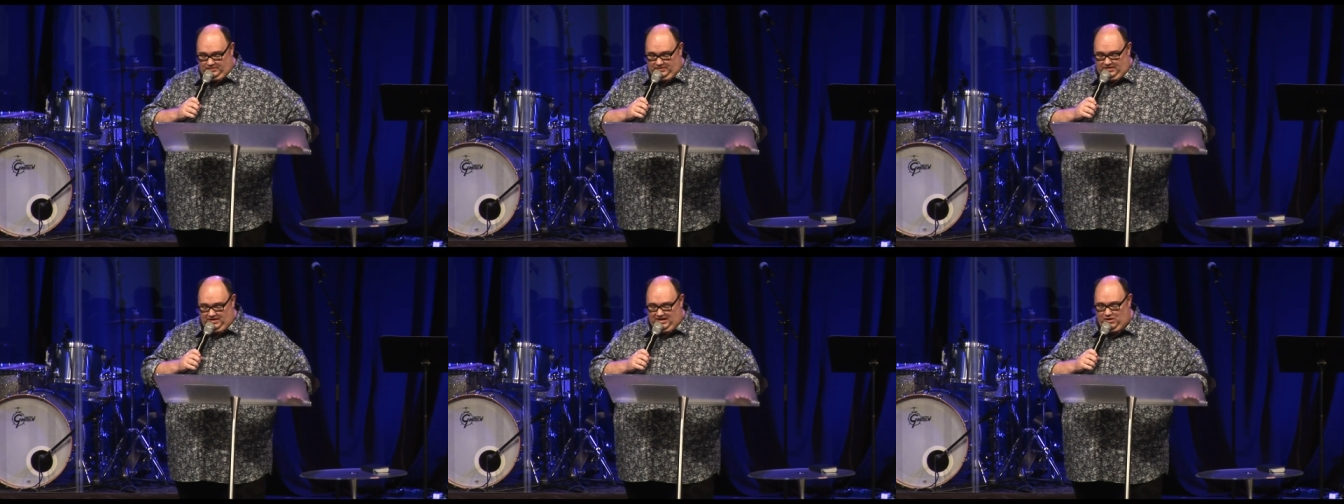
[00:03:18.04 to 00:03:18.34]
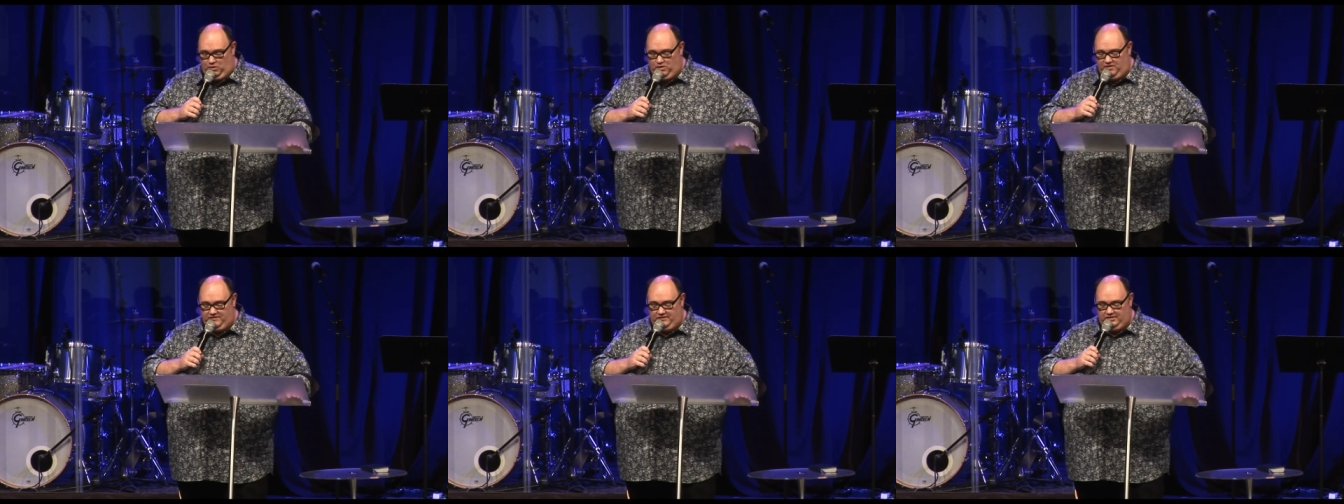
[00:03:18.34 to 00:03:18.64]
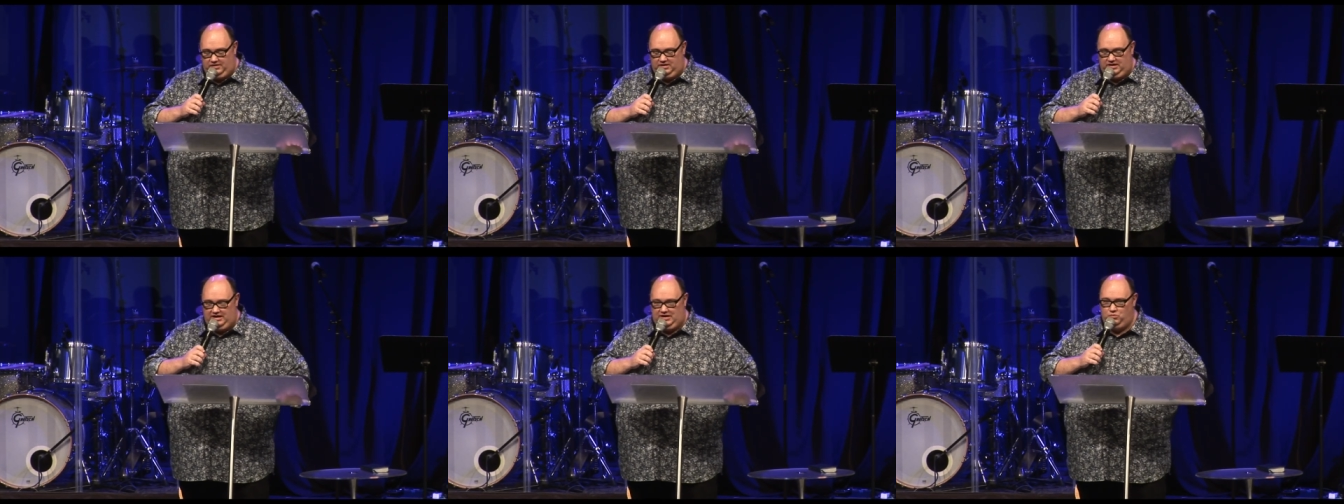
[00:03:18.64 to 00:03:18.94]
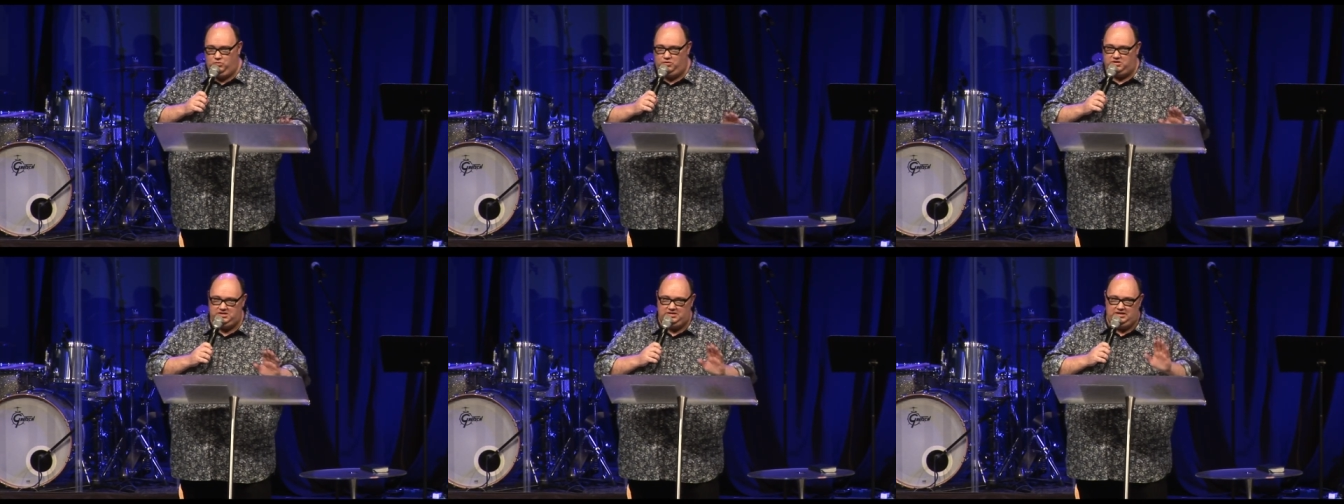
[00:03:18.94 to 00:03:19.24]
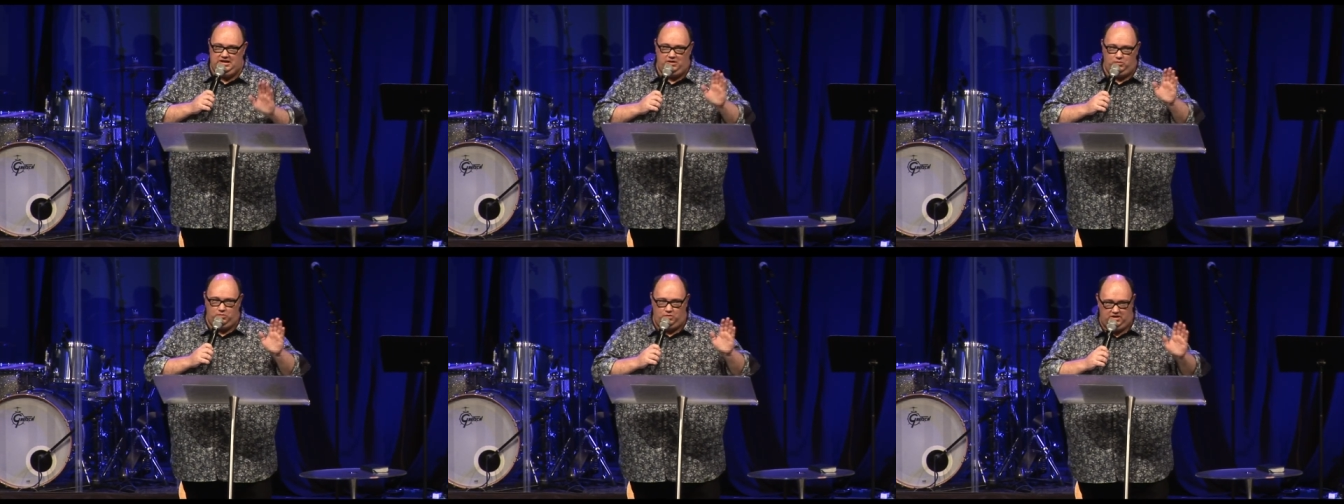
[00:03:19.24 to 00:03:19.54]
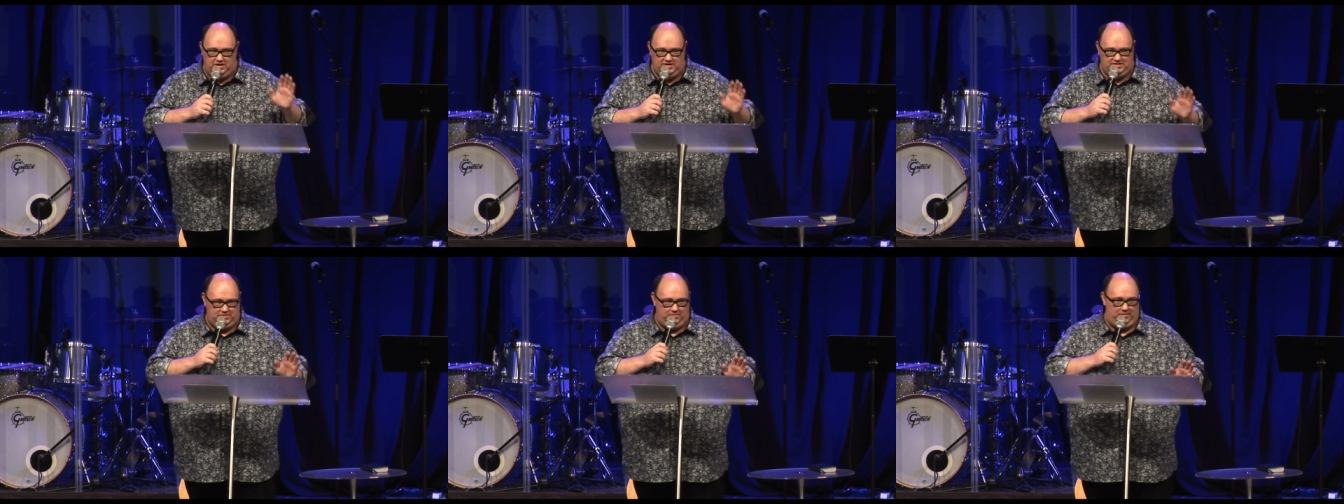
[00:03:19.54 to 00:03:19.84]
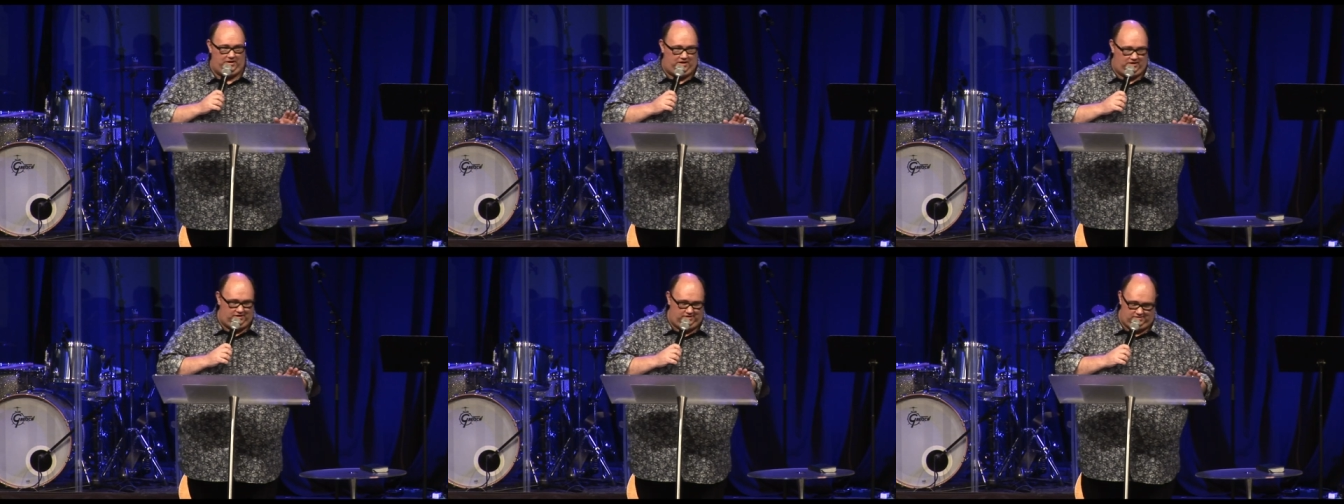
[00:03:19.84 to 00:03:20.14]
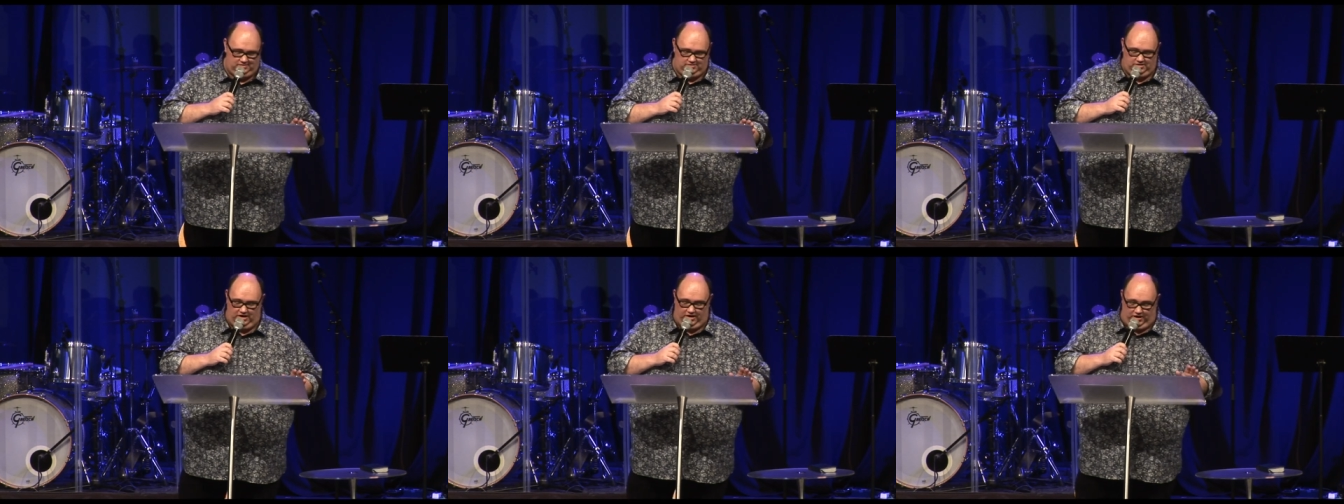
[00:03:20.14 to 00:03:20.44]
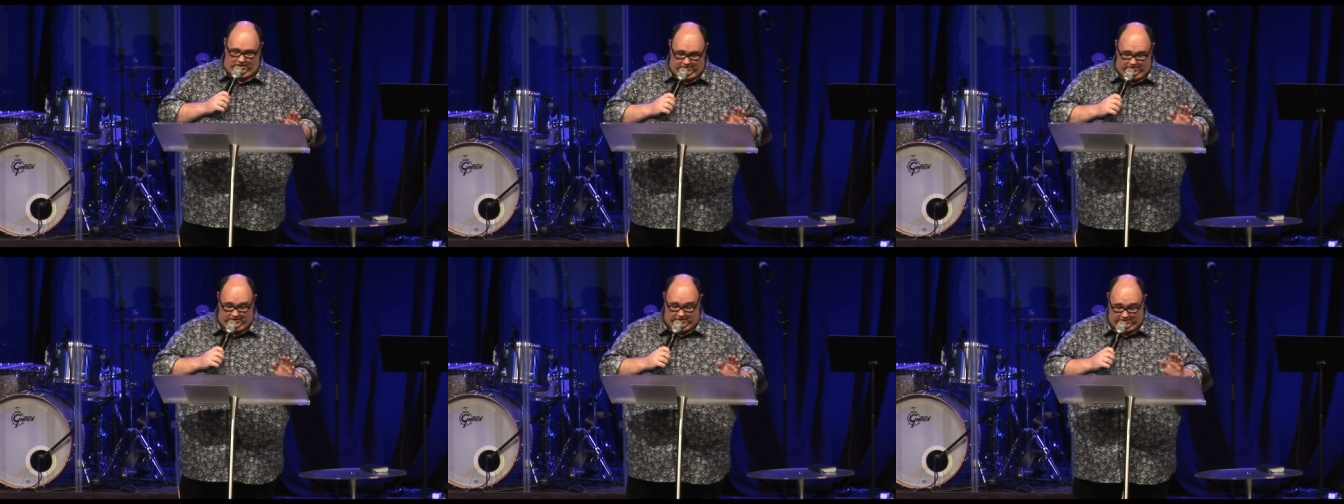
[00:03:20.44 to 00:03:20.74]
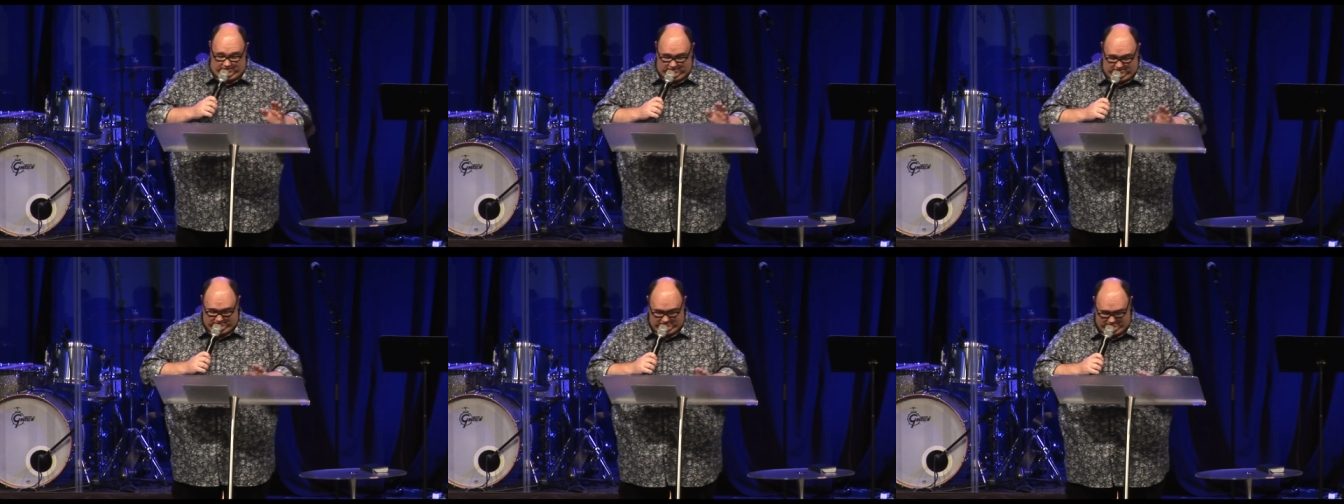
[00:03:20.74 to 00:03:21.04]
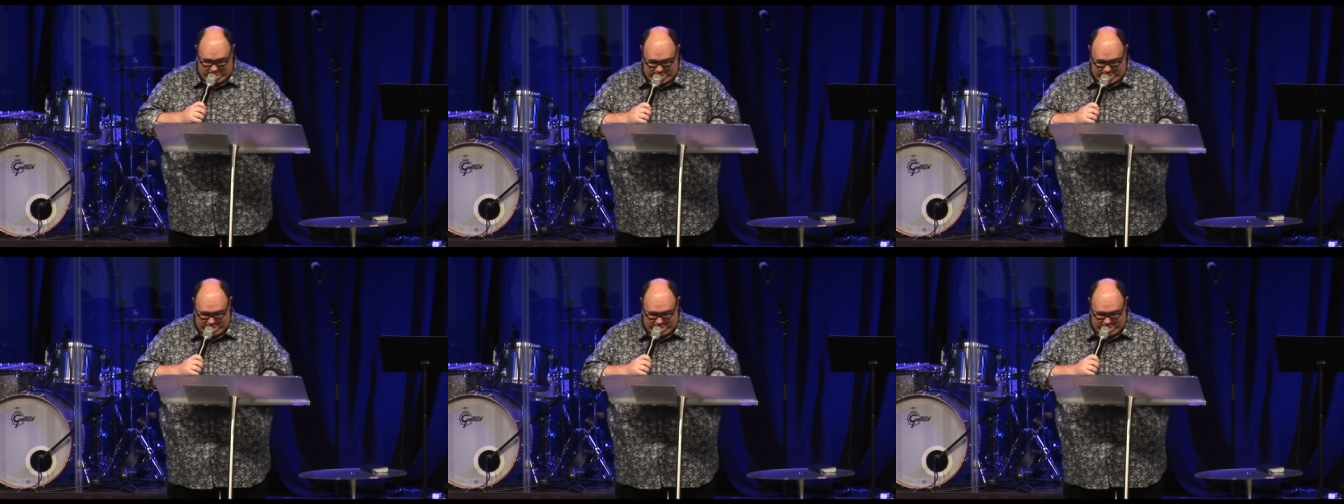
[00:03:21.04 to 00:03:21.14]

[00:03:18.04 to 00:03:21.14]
However, he wasn't that wise about it, I don't think